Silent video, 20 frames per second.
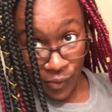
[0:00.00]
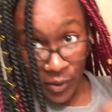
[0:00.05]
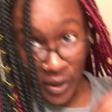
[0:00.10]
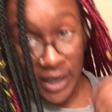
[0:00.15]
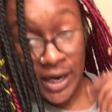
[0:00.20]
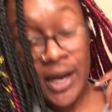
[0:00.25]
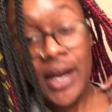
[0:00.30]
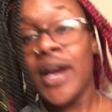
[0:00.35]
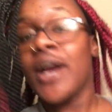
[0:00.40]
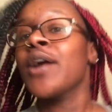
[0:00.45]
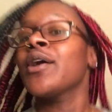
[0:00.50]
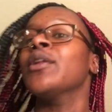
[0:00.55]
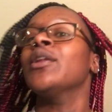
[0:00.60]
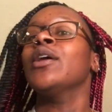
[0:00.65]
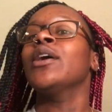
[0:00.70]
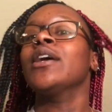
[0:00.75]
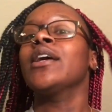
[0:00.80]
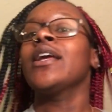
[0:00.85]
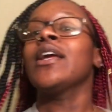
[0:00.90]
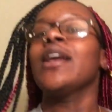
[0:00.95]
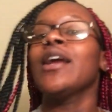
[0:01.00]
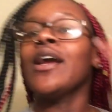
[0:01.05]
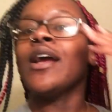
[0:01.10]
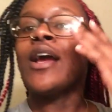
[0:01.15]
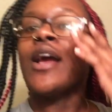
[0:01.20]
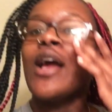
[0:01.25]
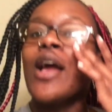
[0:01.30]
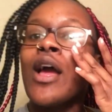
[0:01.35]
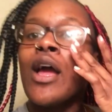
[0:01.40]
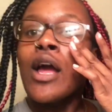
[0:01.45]
We in here
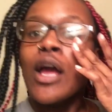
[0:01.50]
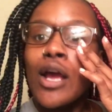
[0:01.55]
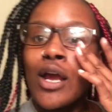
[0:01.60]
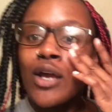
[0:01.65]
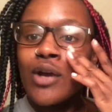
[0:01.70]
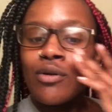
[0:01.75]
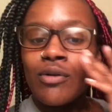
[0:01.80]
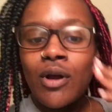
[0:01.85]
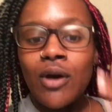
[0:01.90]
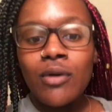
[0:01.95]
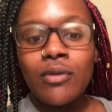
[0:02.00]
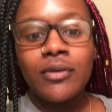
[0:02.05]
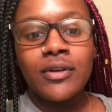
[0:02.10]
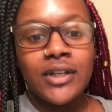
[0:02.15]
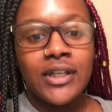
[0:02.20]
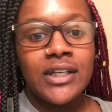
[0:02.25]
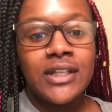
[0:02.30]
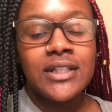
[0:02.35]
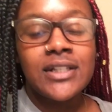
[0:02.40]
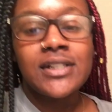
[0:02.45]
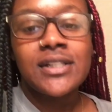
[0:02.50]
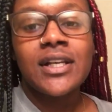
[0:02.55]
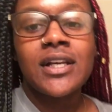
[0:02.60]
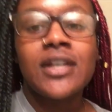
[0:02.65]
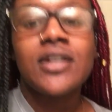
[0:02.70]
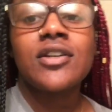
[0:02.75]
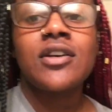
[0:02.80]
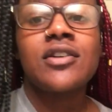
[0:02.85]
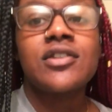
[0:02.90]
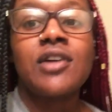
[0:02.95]
looking,
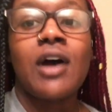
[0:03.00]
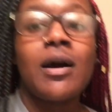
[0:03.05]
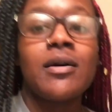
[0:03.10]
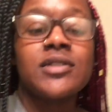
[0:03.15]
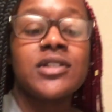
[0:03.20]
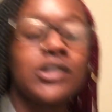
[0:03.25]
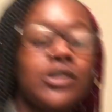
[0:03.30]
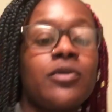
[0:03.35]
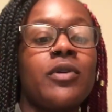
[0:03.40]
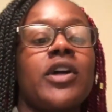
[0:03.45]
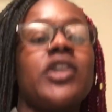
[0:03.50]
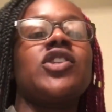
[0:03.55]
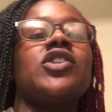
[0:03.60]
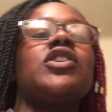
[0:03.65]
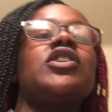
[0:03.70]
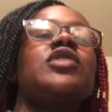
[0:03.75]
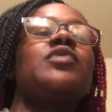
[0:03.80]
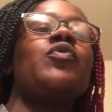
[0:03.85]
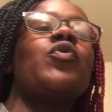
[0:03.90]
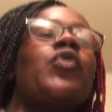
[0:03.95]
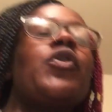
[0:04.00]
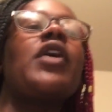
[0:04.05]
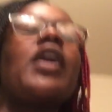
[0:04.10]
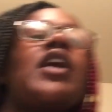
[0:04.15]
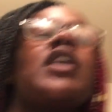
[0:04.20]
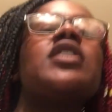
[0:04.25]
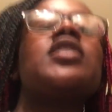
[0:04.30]
decent. So I was in a rush this morning.